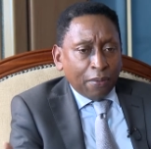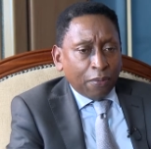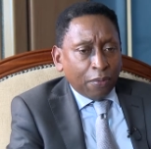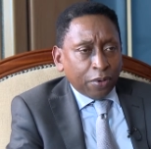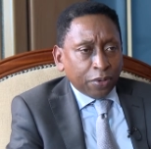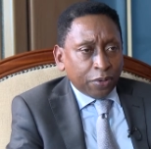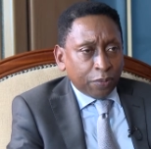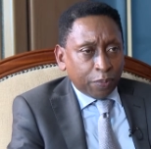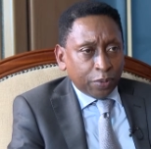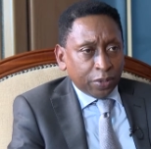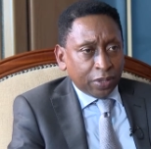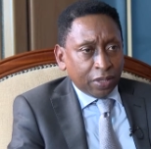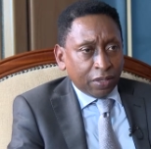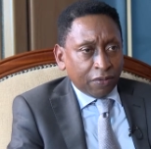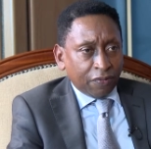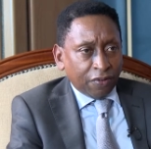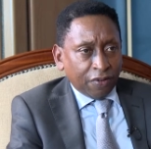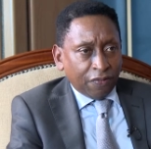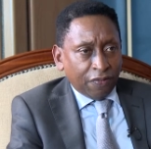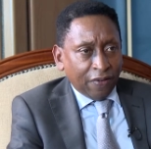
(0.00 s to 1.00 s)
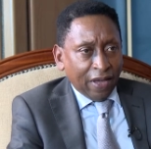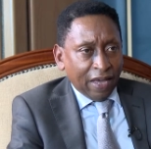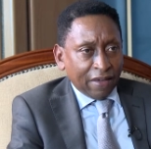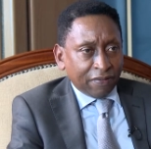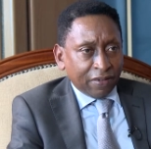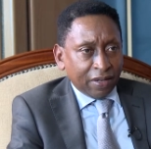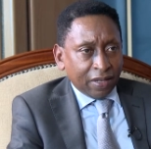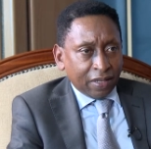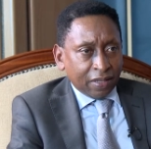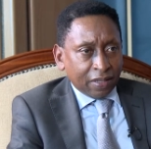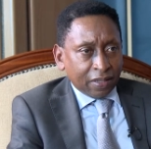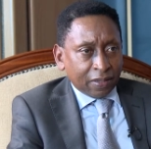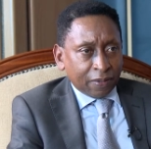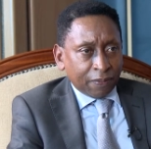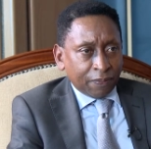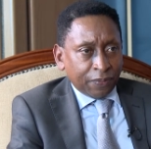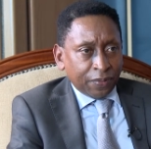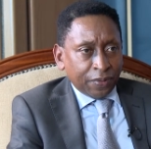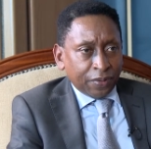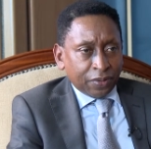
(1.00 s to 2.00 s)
were you put in for 5 days?